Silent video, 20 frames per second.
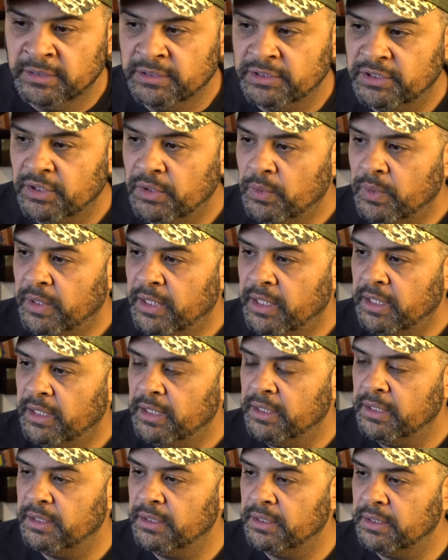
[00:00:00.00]
So.
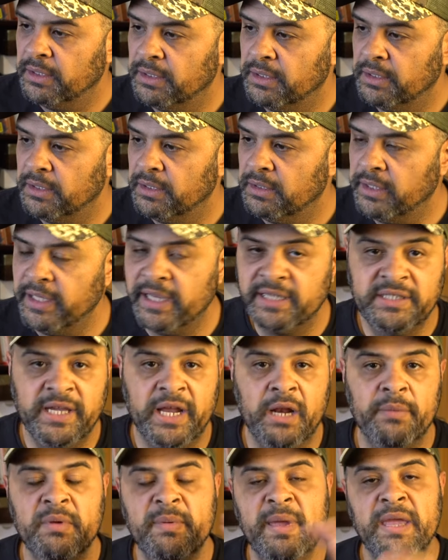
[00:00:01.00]
Uh, like I
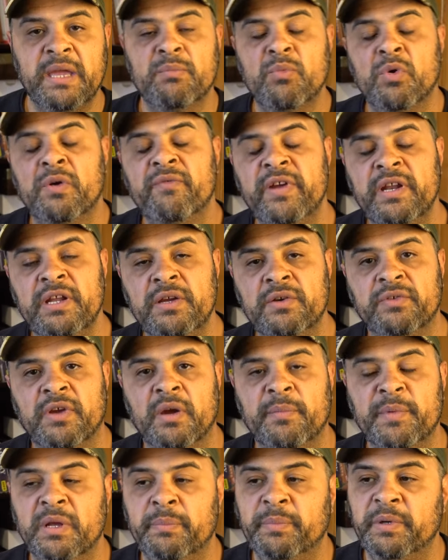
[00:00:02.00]
said, I'll be making more videos
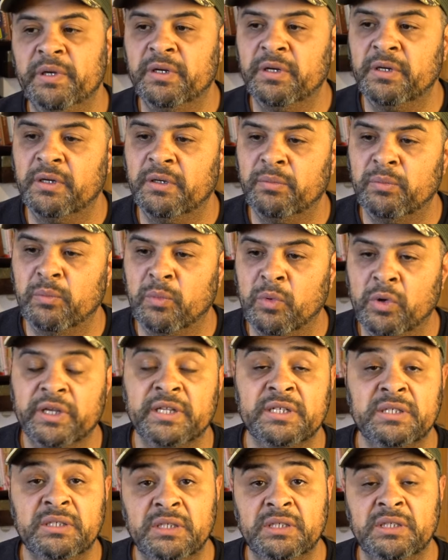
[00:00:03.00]
coming up here more
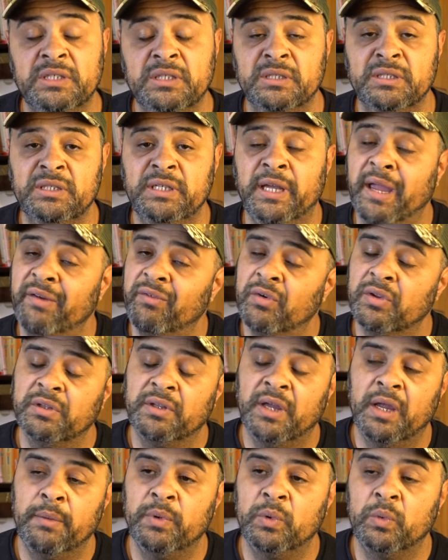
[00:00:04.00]
consistently. I have all
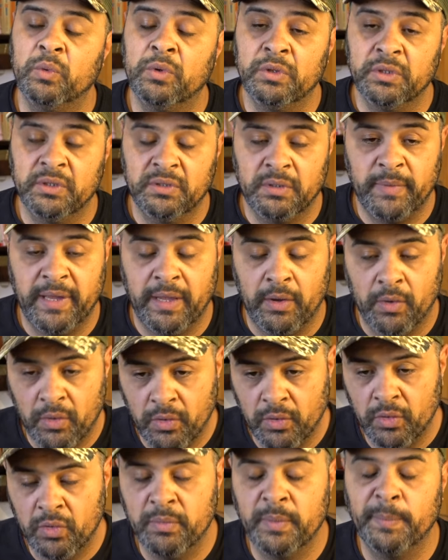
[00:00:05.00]
the time in the world because I'm at
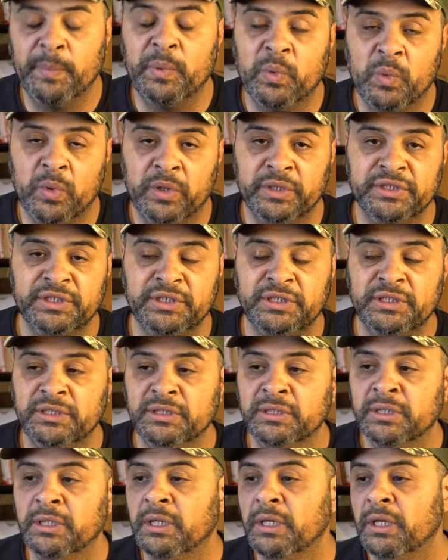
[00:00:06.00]
home, I'm
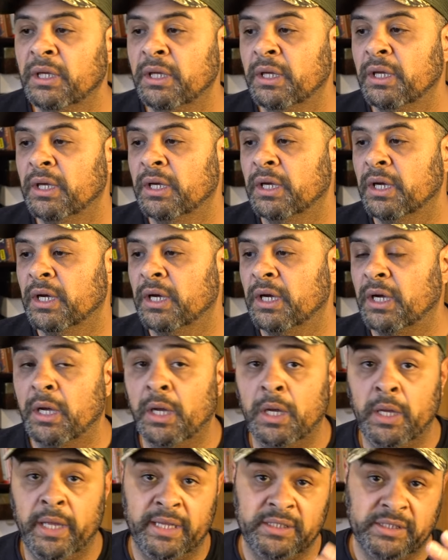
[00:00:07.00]
quarantining.
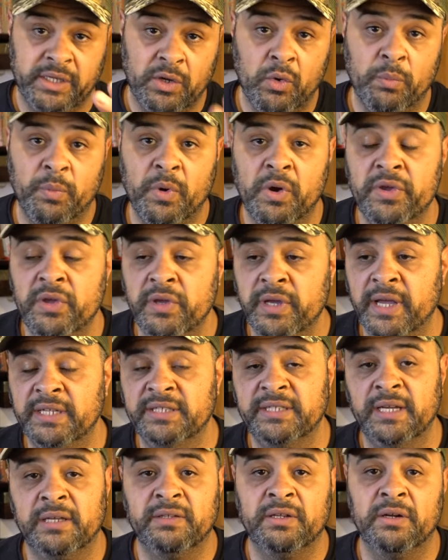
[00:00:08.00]
Uh, as I hope all you
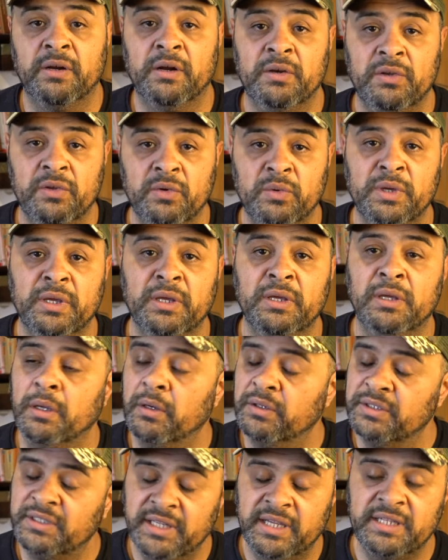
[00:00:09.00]
guys out there are doing, you
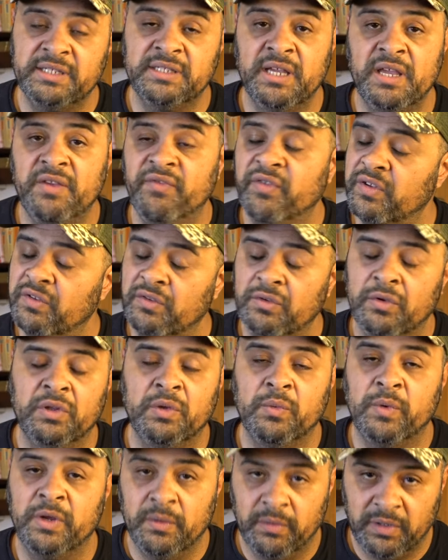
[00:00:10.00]
know, stay safe. It's the
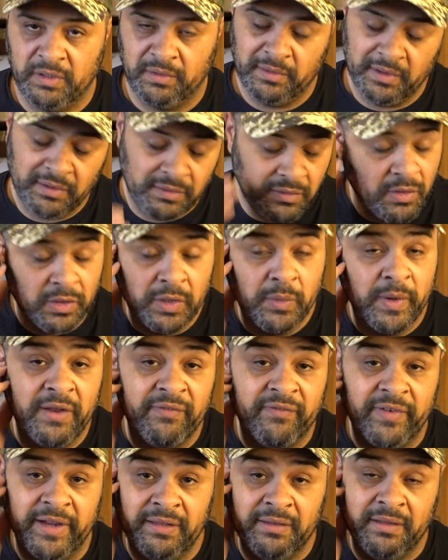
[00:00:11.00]
only way to it's the only way
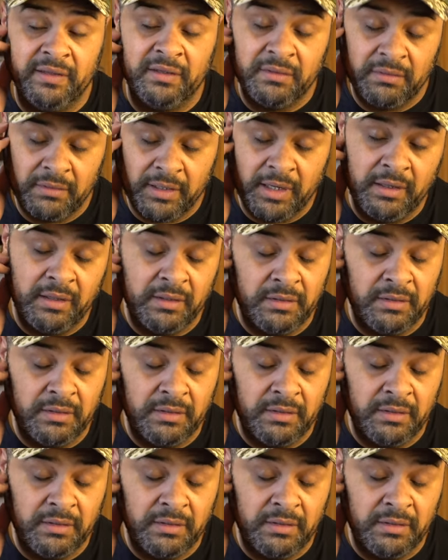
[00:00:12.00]
to fight this, right?